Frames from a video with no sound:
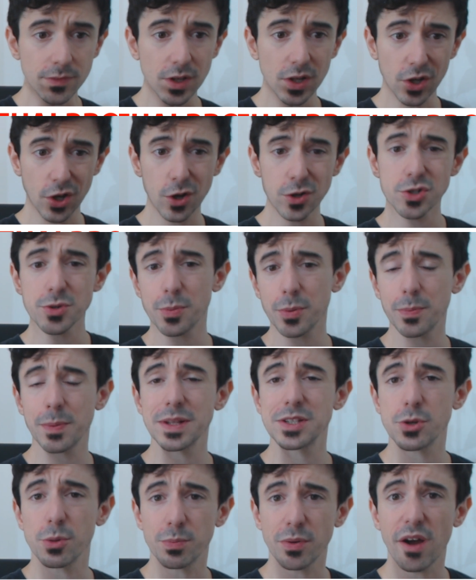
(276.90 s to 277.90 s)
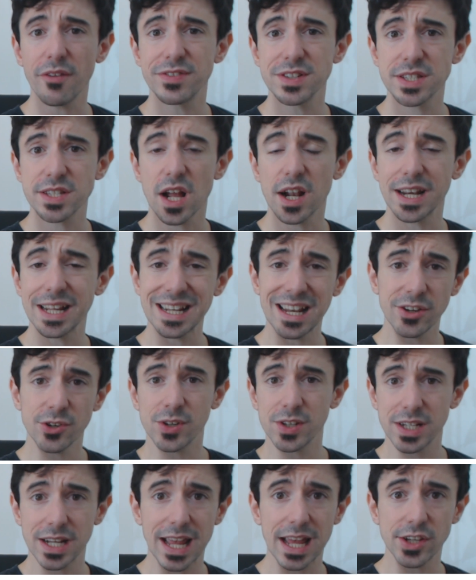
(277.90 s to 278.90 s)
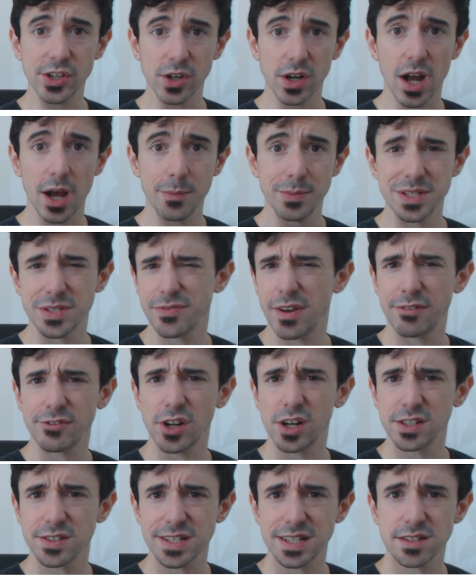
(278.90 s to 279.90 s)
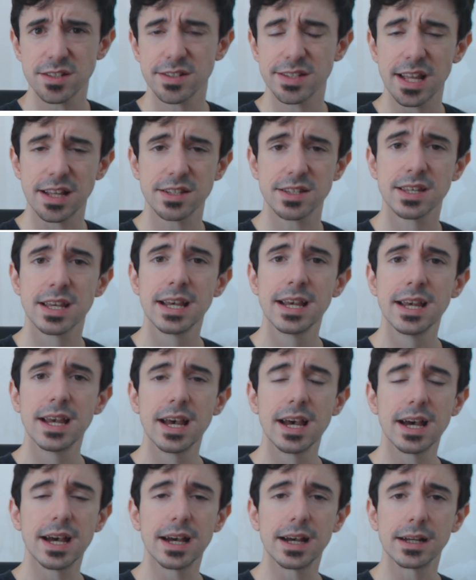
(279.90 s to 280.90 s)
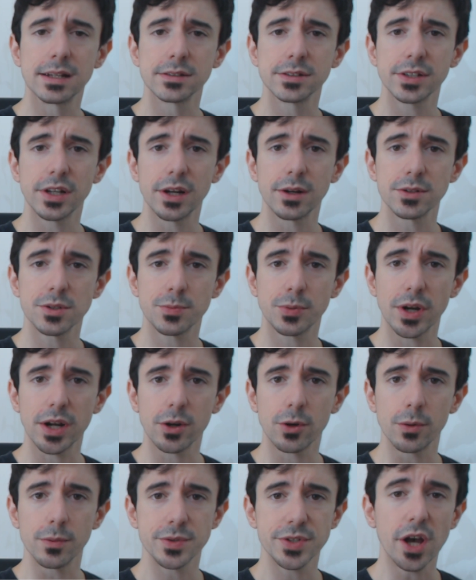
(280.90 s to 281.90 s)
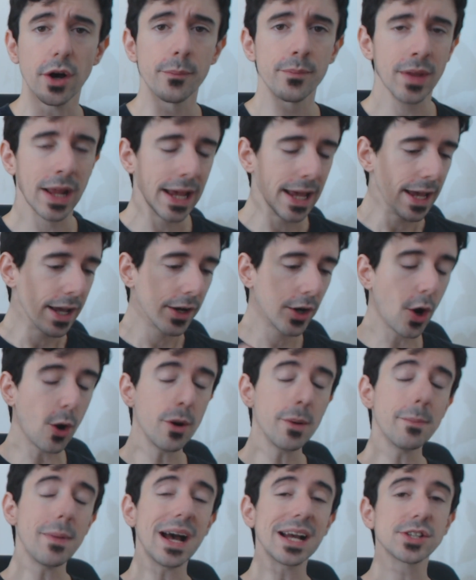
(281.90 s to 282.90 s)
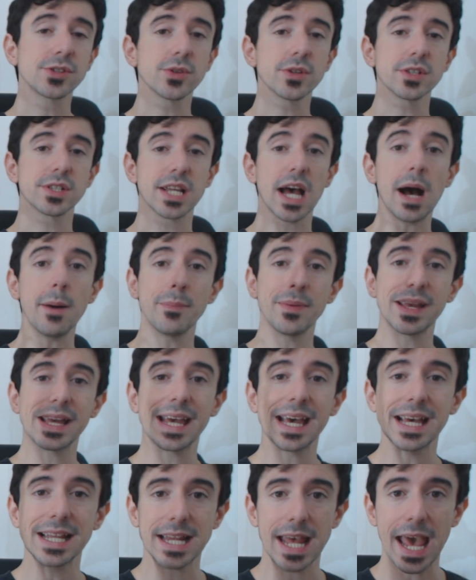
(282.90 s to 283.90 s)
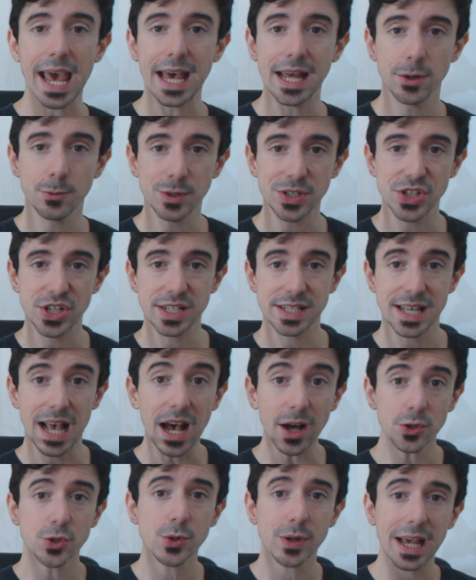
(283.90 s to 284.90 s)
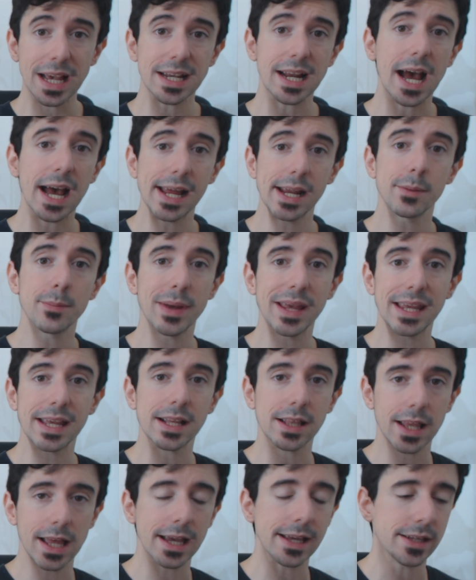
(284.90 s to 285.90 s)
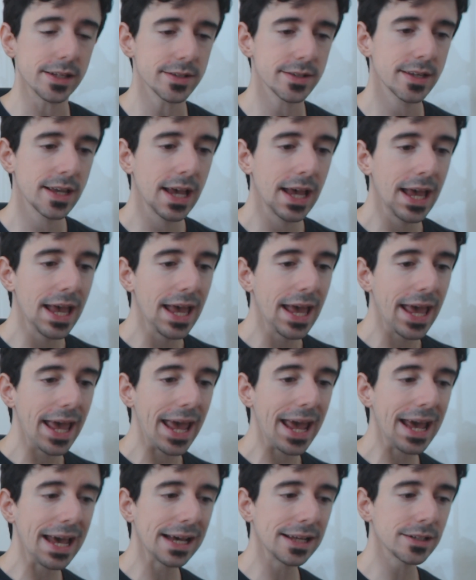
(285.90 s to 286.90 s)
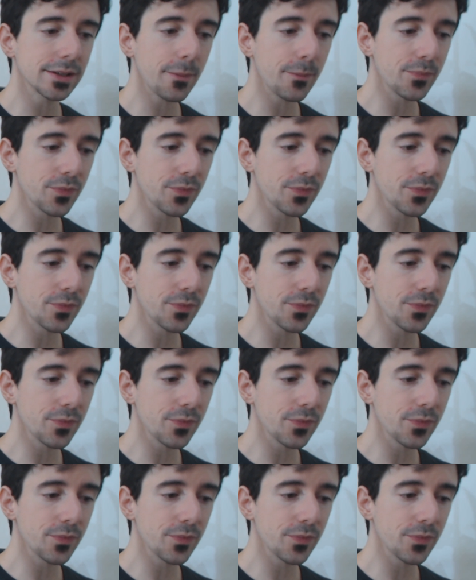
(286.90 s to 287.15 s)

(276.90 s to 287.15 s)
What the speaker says: go to perpetualprofits.net and you can get your copy. It's $5.60. And it's pretty cool. So going back to the topic at hand, which is how to get higher paying clients. And